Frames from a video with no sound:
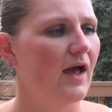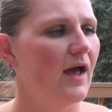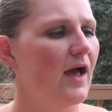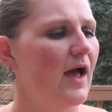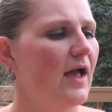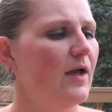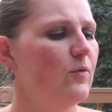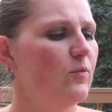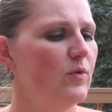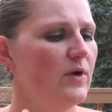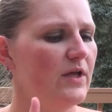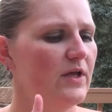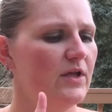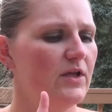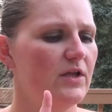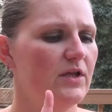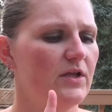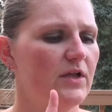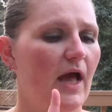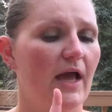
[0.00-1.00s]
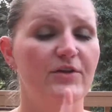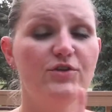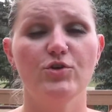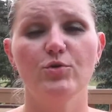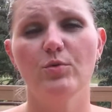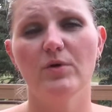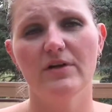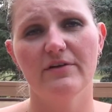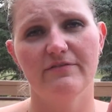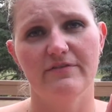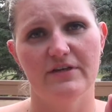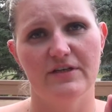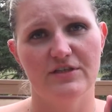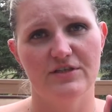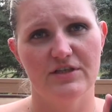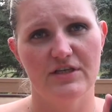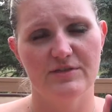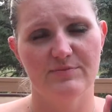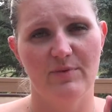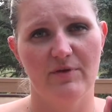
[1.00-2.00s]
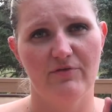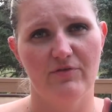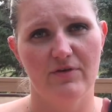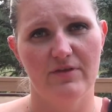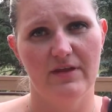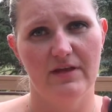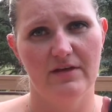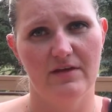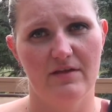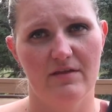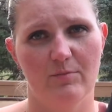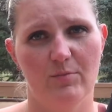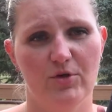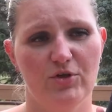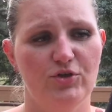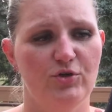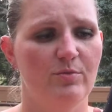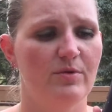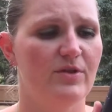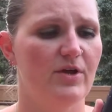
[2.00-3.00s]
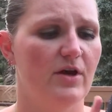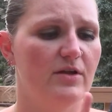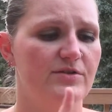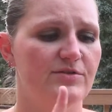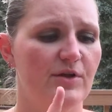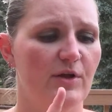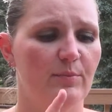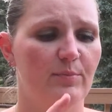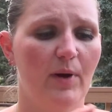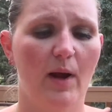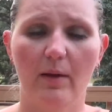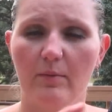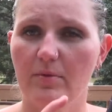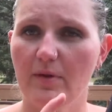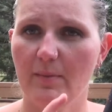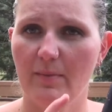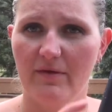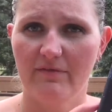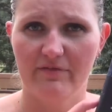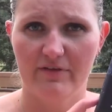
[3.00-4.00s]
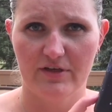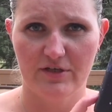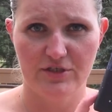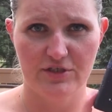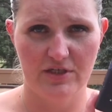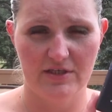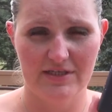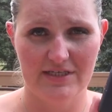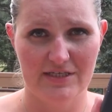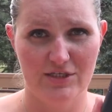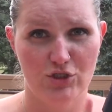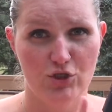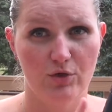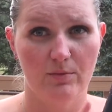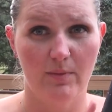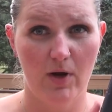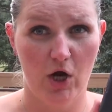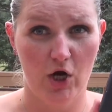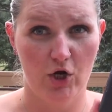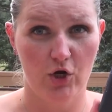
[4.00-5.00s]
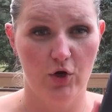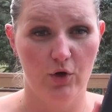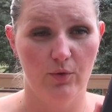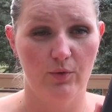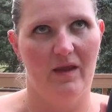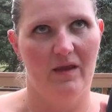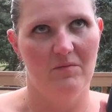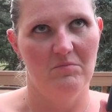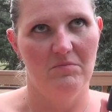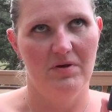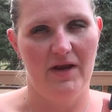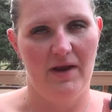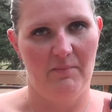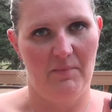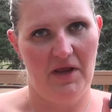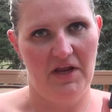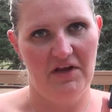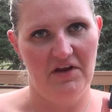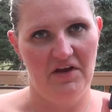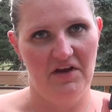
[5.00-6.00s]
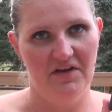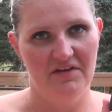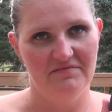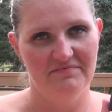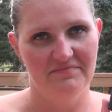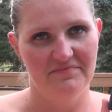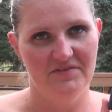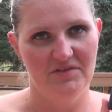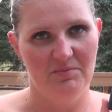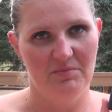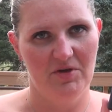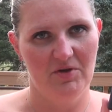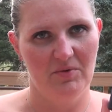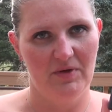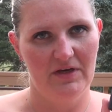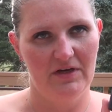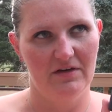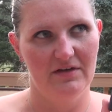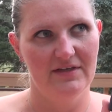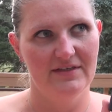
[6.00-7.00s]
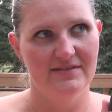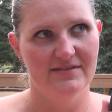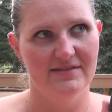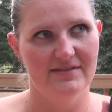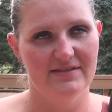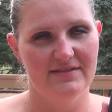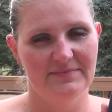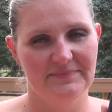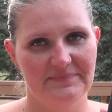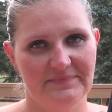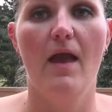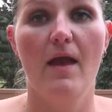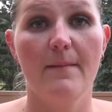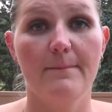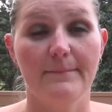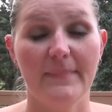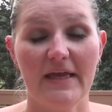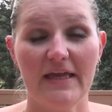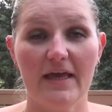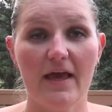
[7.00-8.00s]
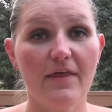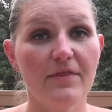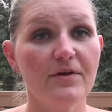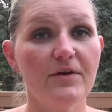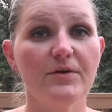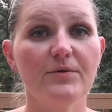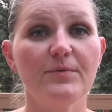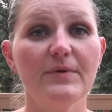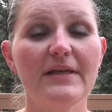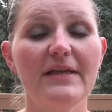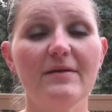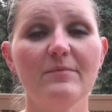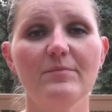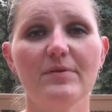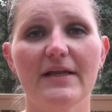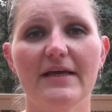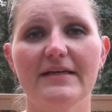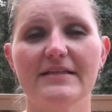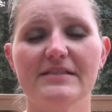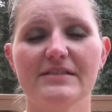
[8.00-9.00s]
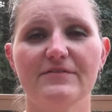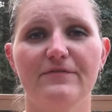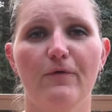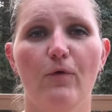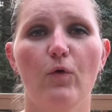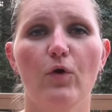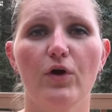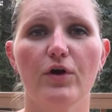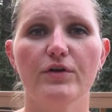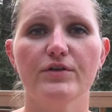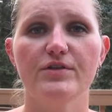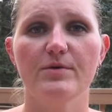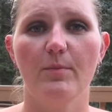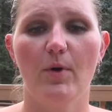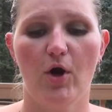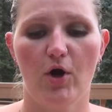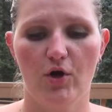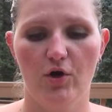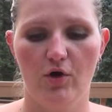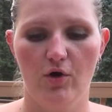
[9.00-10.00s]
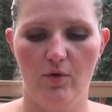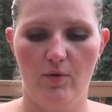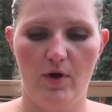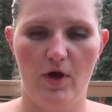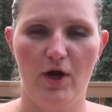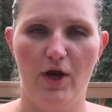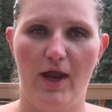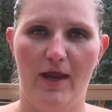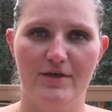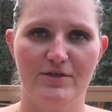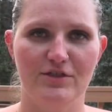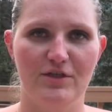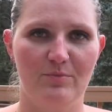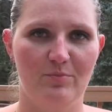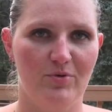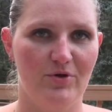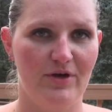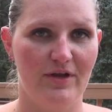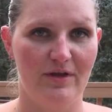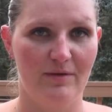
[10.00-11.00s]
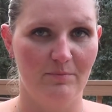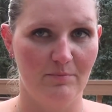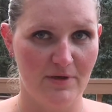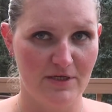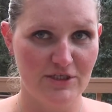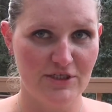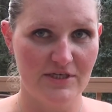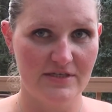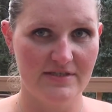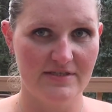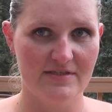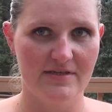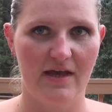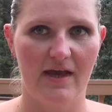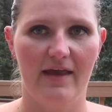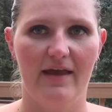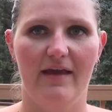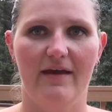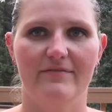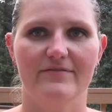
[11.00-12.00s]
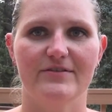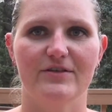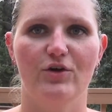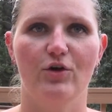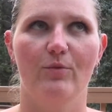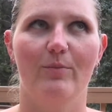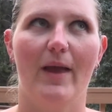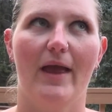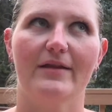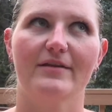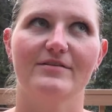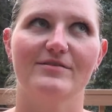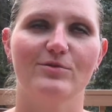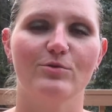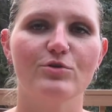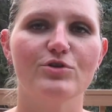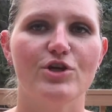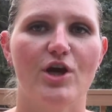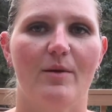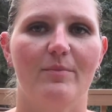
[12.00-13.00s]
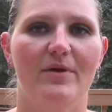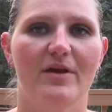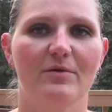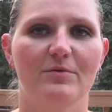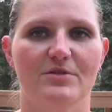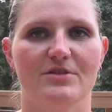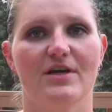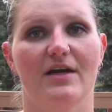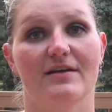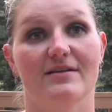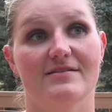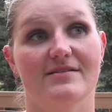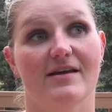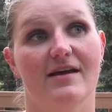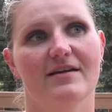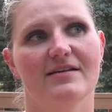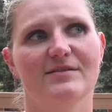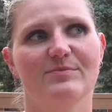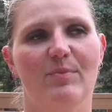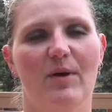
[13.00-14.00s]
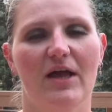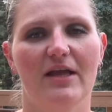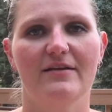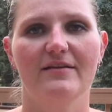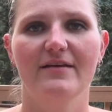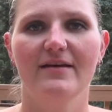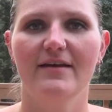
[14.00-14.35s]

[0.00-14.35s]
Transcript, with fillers: I will, I do want to finish this before the end of the booktubeathon, so I'll probably be finishing this tomorrow, but I might not, to be quite honest. My other reading plans for tomorrow are actually pretty ambitious. I have to go back to school shopping, which kind of sucks, but